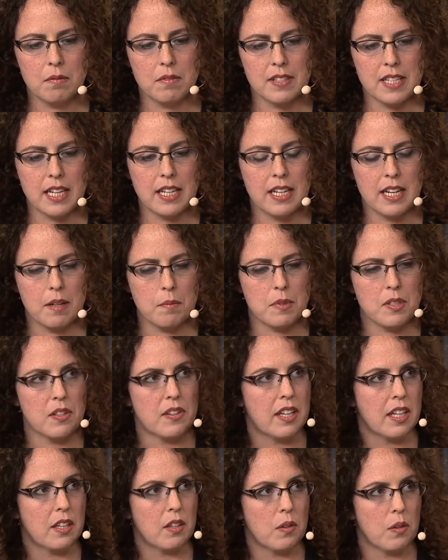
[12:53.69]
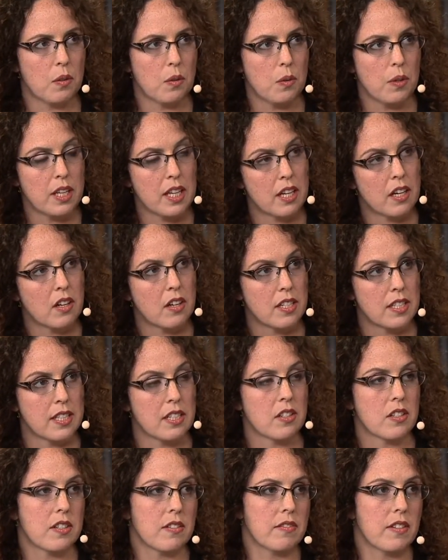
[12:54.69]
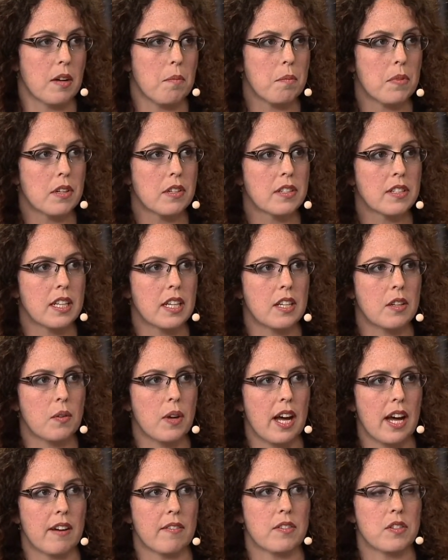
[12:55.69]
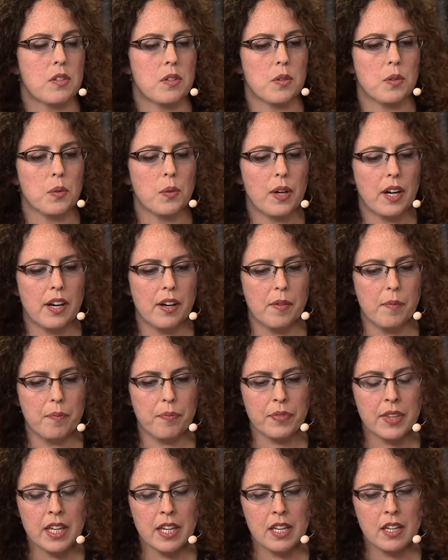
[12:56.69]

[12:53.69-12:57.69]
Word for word: set it up so that you hear a series of numbers and you have to um,